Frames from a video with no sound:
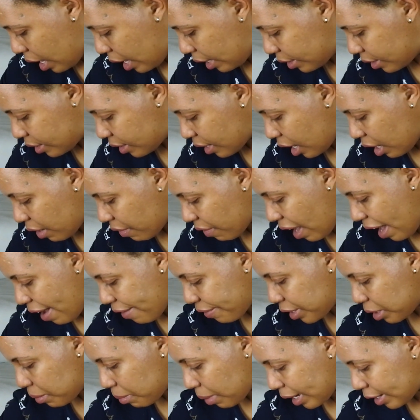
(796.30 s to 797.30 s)
instead of
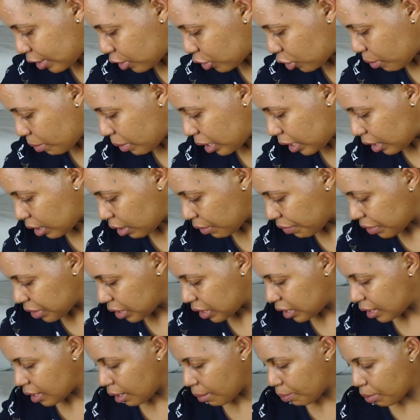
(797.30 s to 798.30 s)
having to buy so many
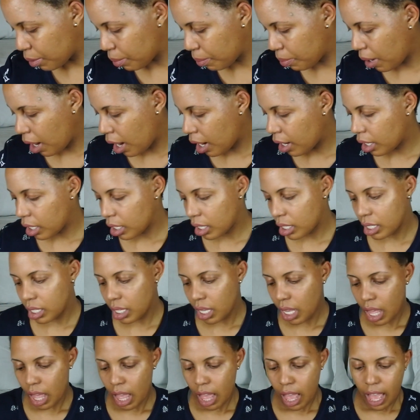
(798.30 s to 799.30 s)
different separate products.
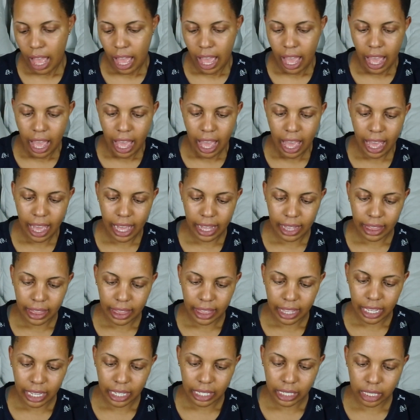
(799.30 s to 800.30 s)

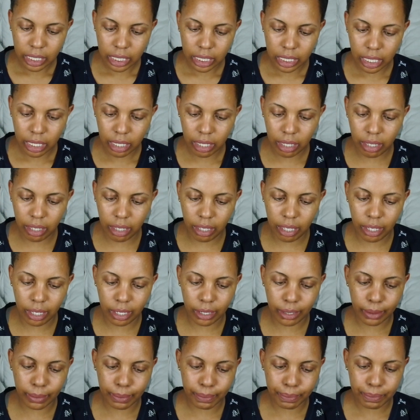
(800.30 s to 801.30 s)
And this
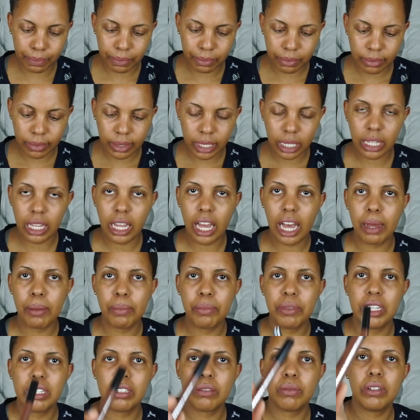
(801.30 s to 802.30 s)

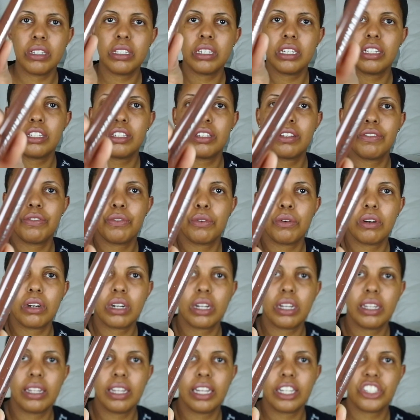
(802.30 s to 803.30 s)
this was a
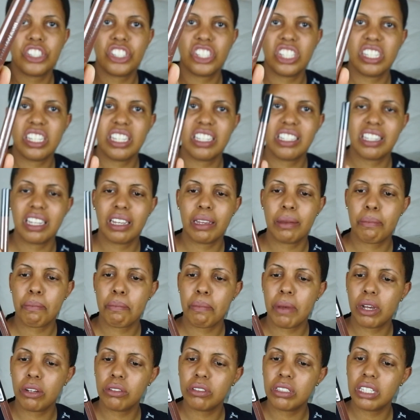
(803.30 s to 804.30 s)
Sephora collection. It's a
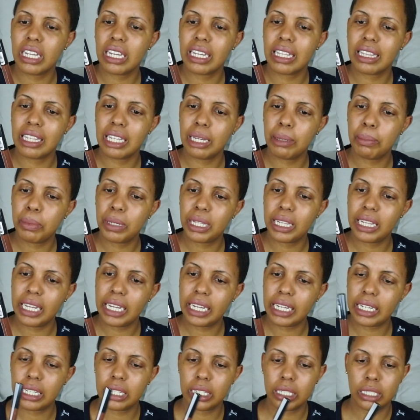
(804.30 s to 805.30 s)
melting lip
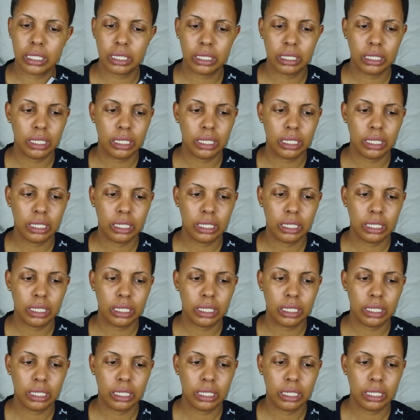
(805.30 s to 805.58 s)
click.